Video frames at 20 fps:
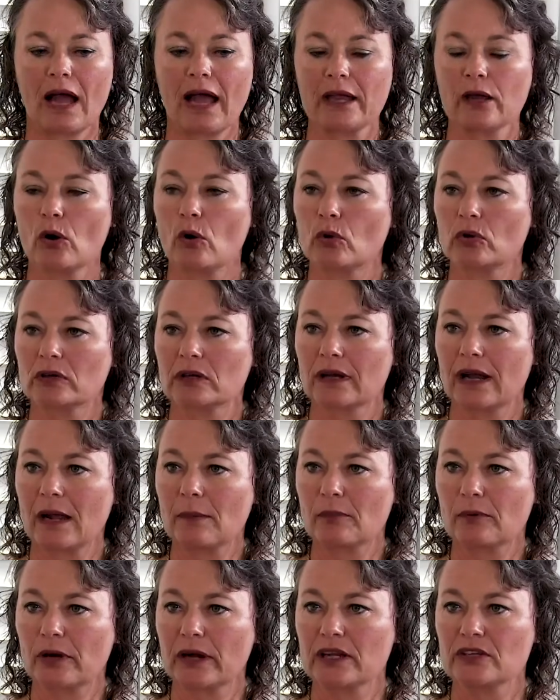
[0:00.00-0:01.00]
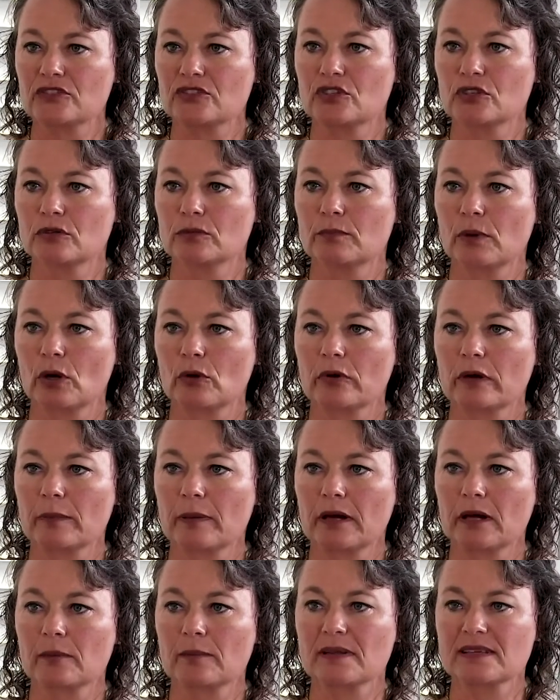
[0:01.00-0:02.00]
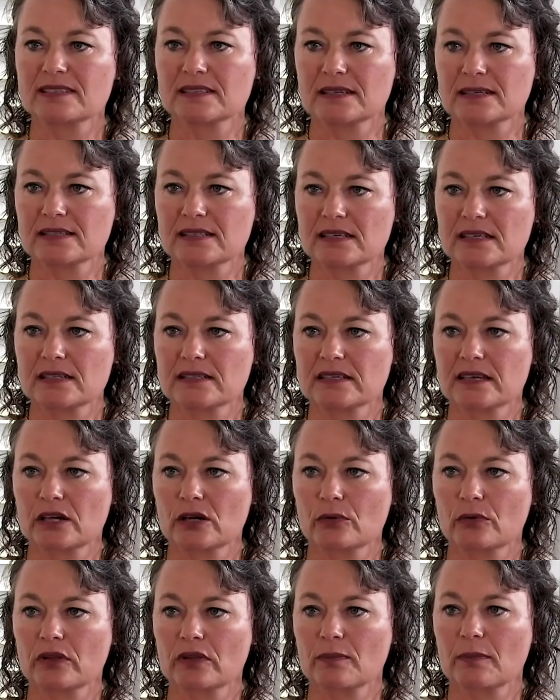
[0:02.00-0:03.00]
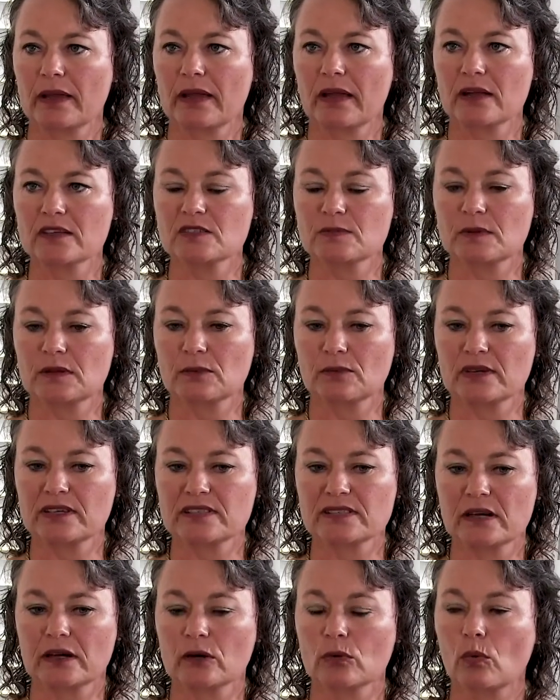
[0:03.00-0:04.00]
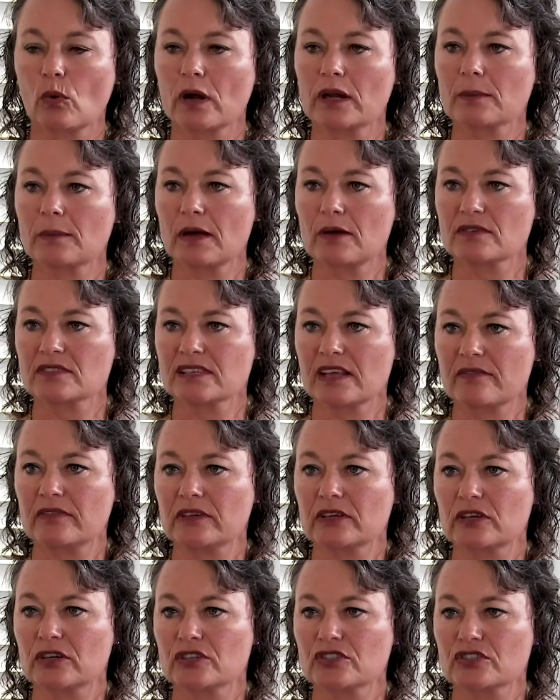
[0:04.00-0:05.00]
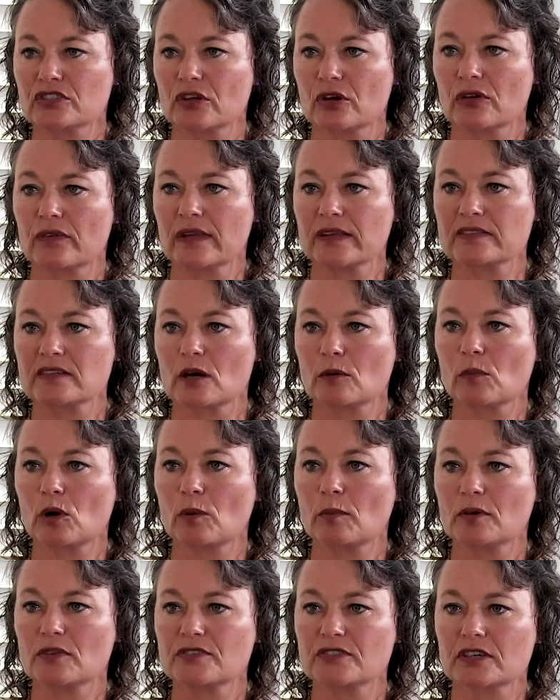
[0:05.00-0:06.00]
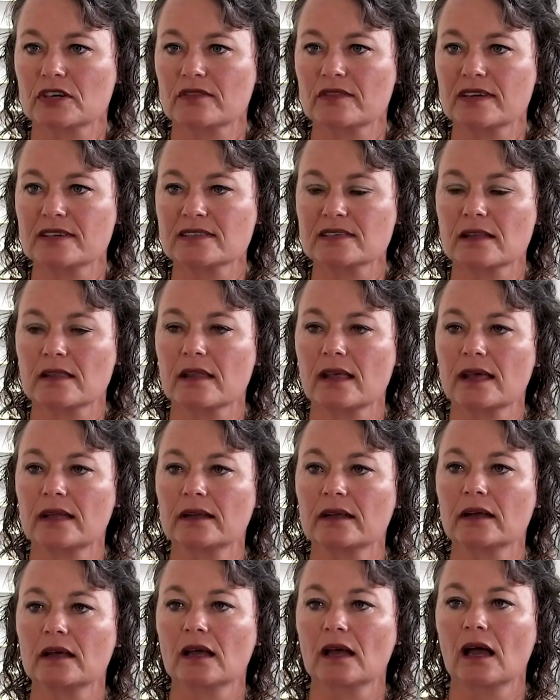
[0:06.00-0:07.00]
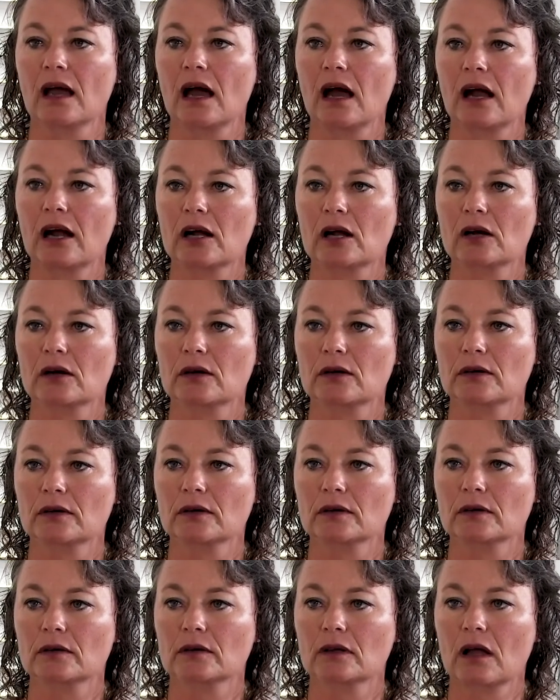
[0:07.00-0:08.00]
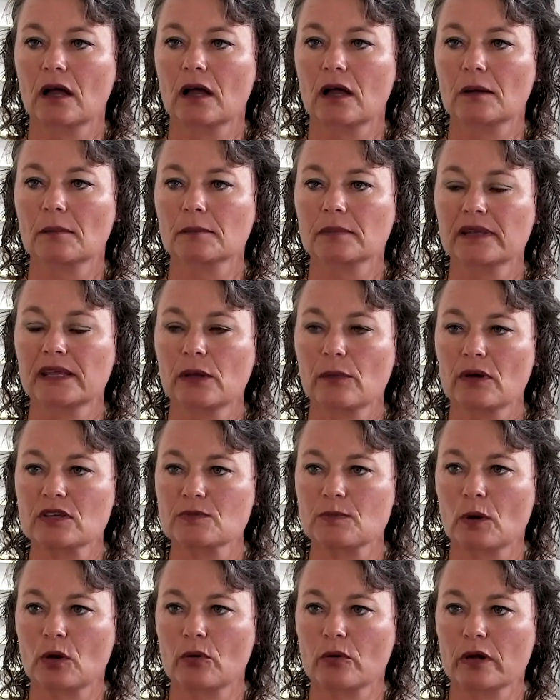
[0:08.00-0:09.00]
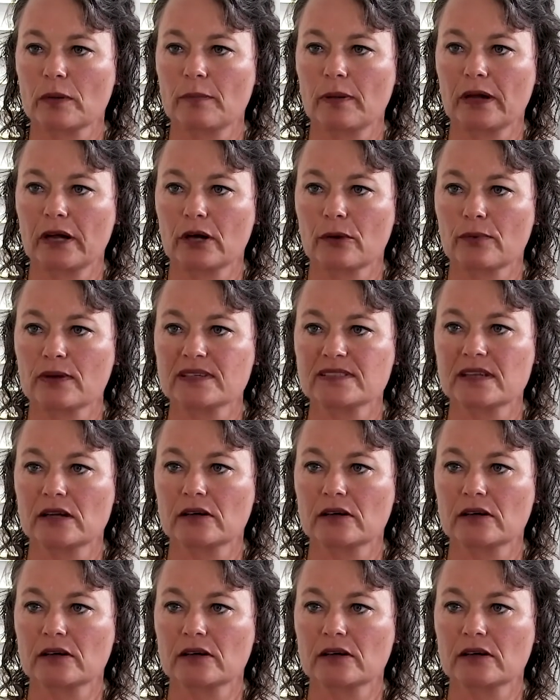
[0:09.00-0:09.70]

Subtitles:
own and operate 2 boat repair businesses here with my husband. We started one about 7 years ago. That's our mobile service, and then our Key West Boat Repair we